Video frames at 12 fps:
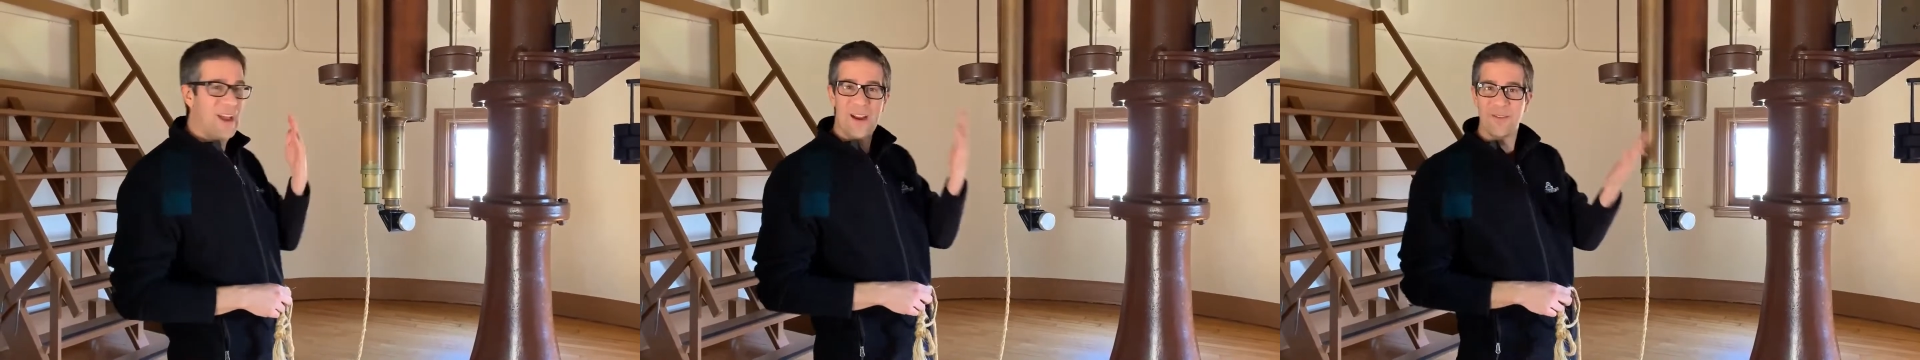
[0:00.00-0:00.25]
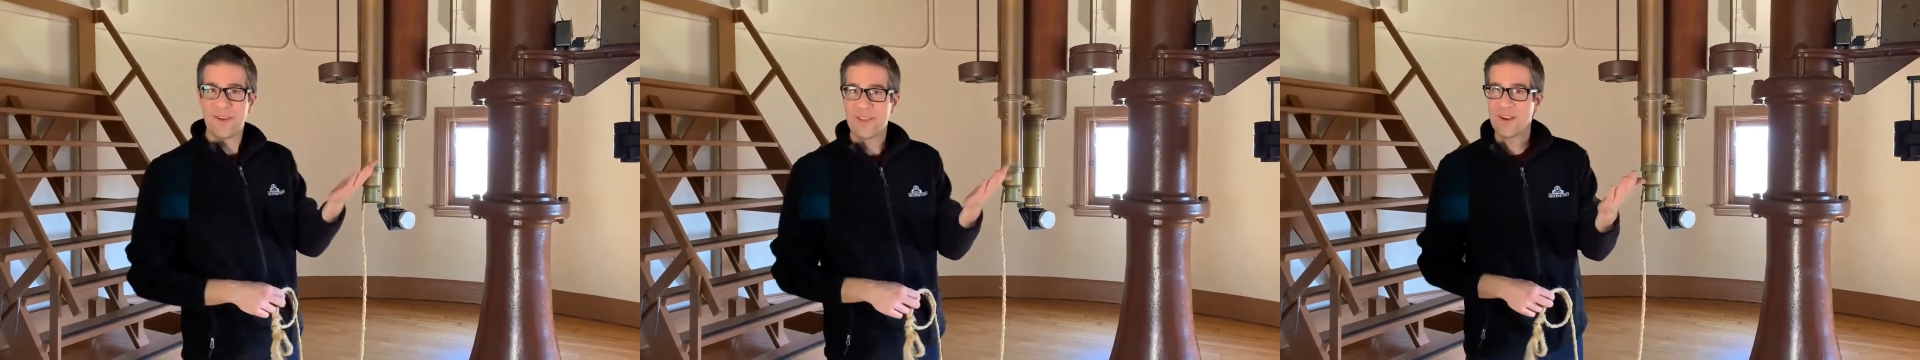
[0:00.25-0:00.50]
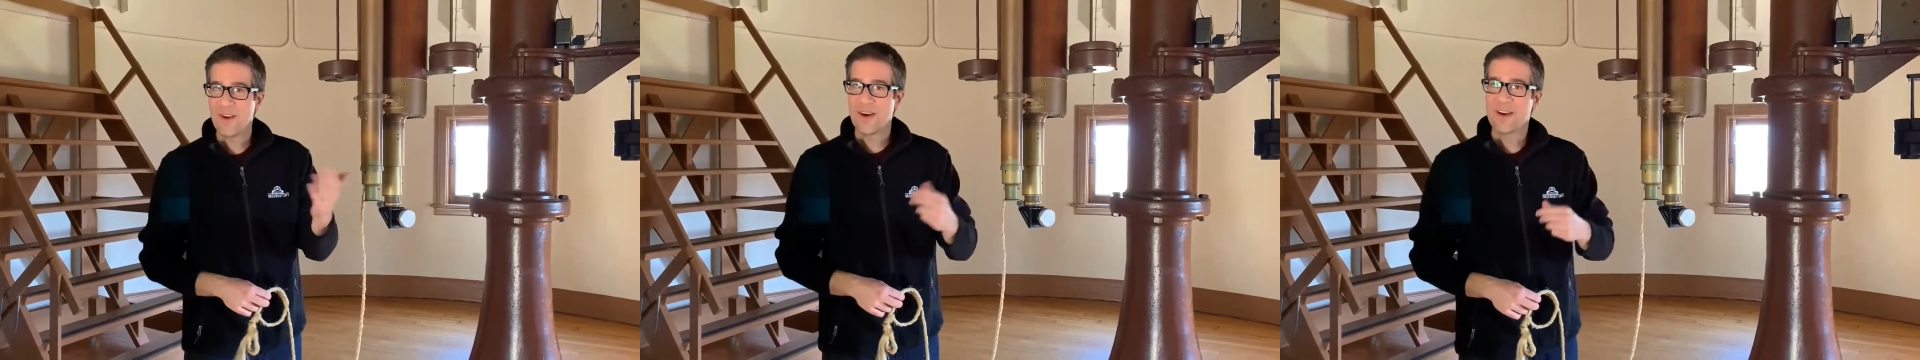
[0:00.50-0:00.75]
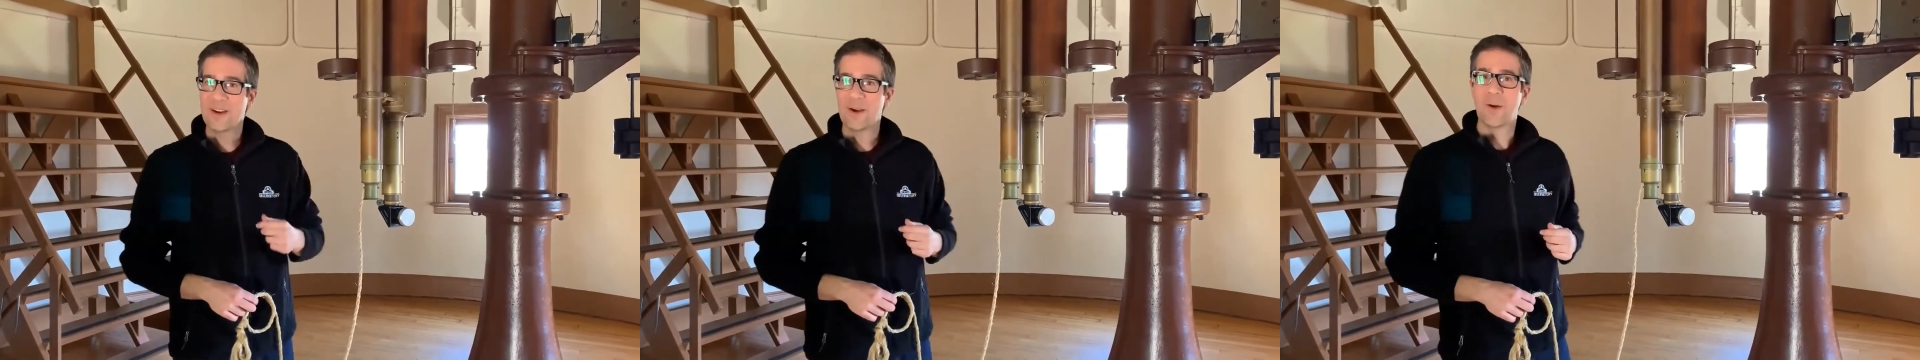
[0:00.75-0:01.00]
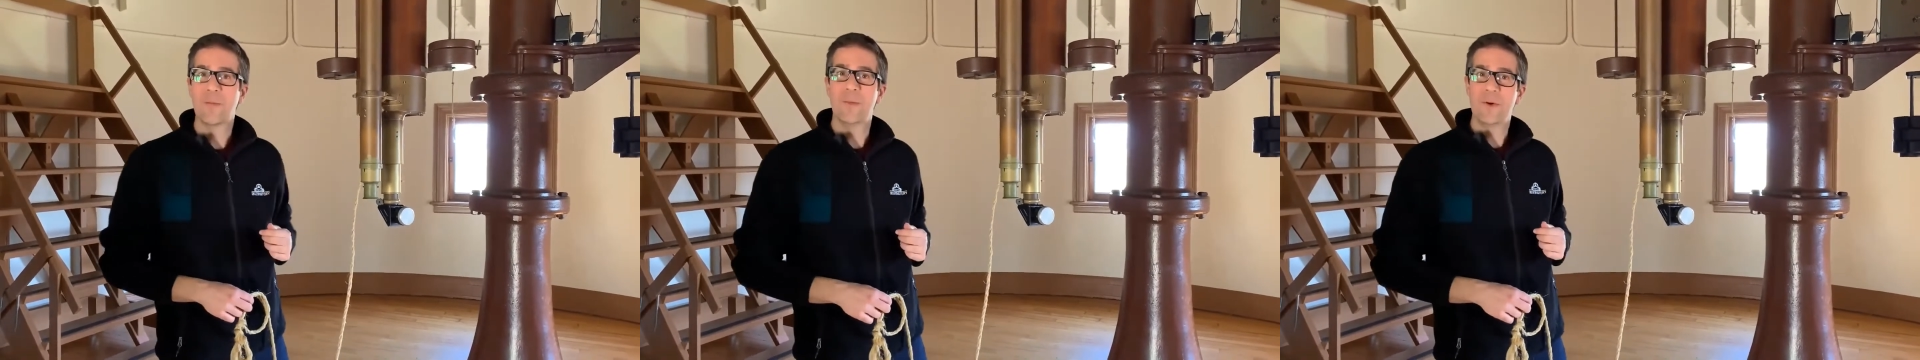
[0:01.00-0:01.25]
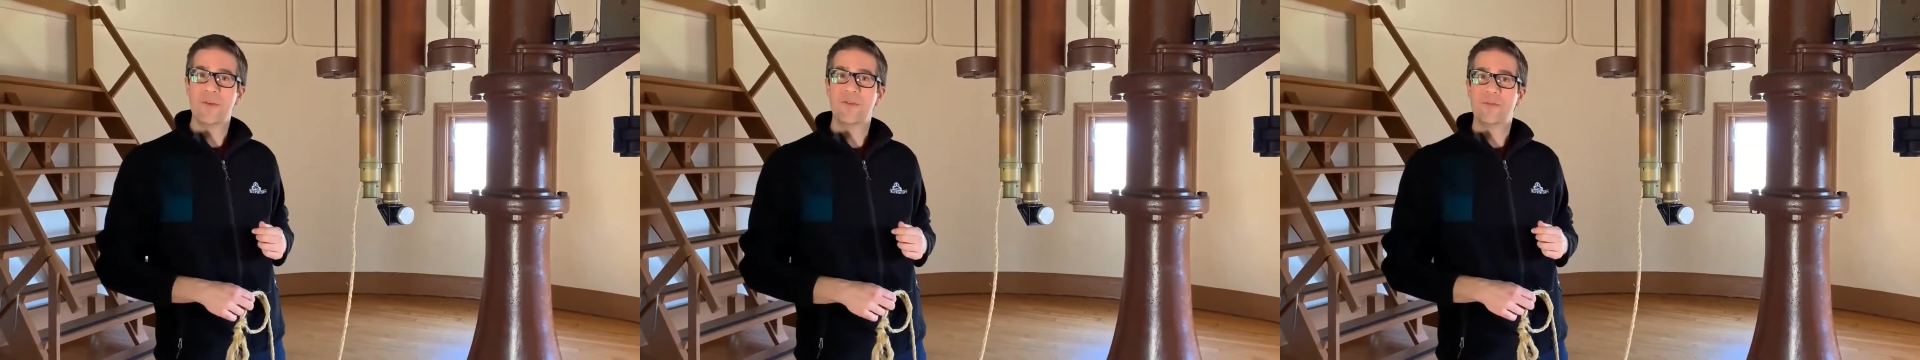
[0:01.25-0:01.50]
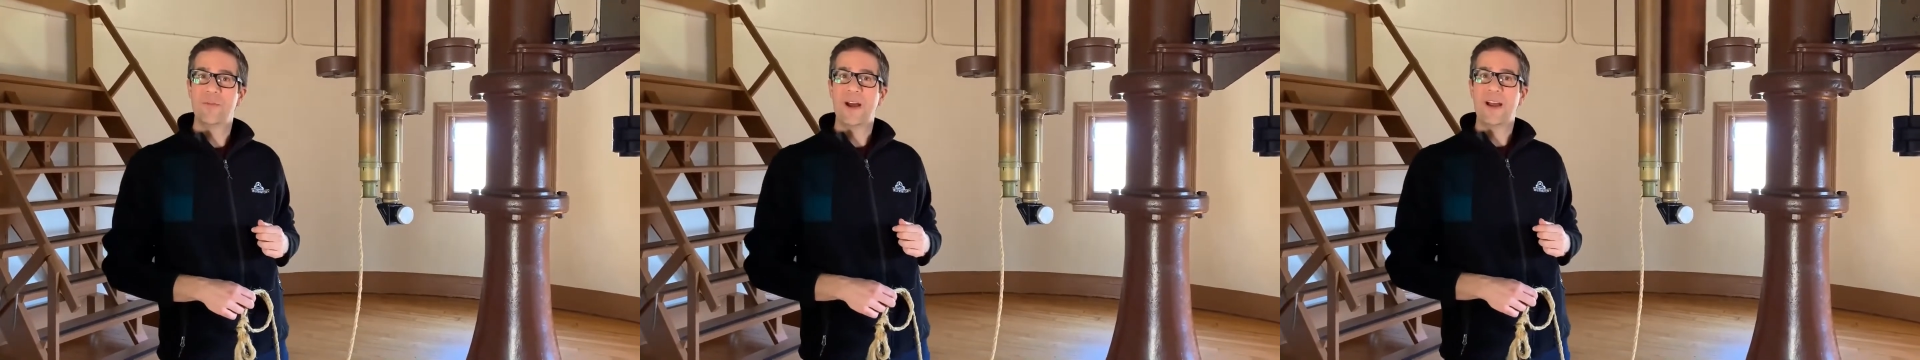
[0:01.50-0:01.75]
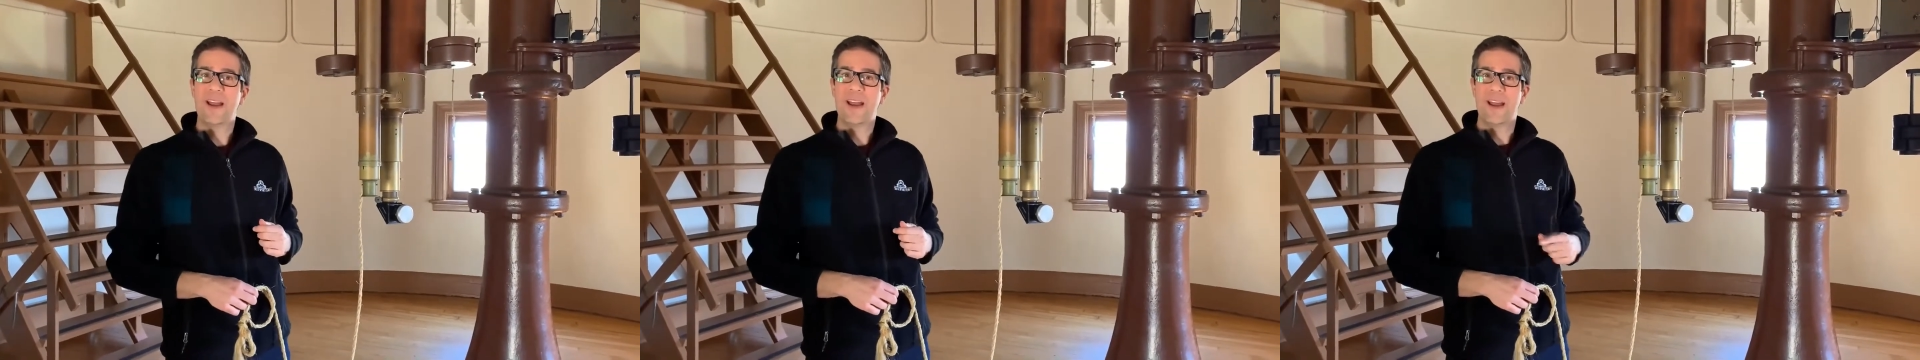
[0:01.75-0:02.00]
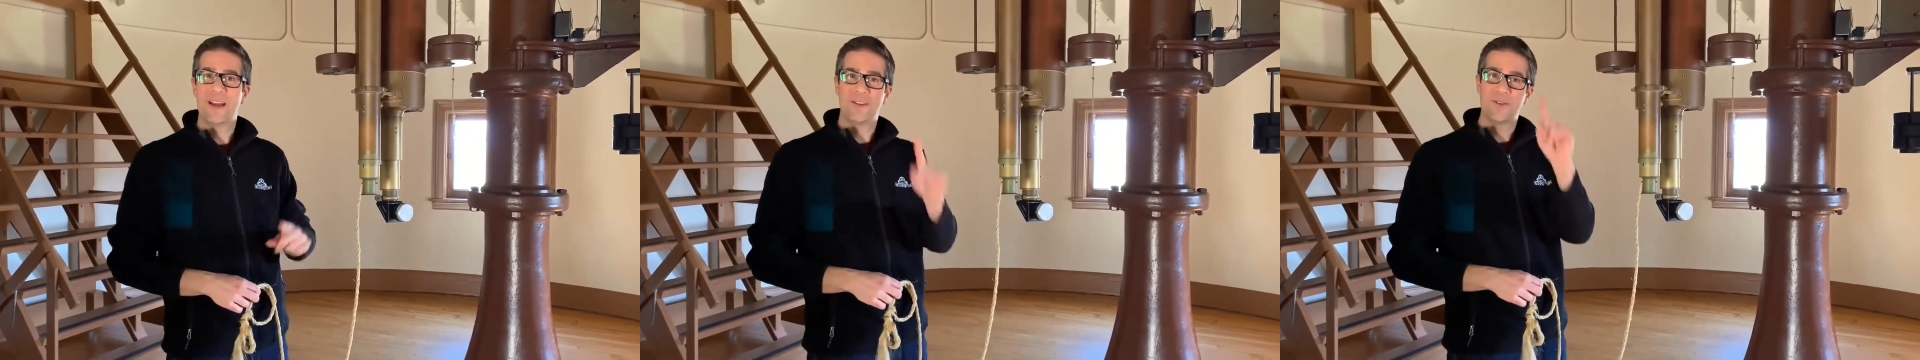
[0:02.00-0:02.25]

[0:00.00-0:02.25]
Everything on here moves by hand,